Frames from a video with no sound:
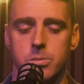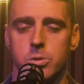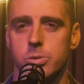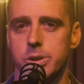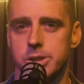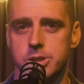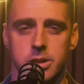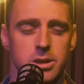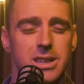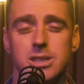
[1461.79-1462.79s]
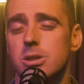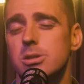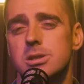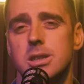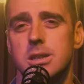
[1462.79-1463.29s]
at war with each other, you need to
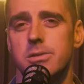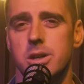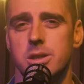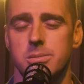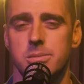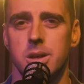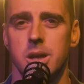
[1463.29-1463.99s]
constantly divide them.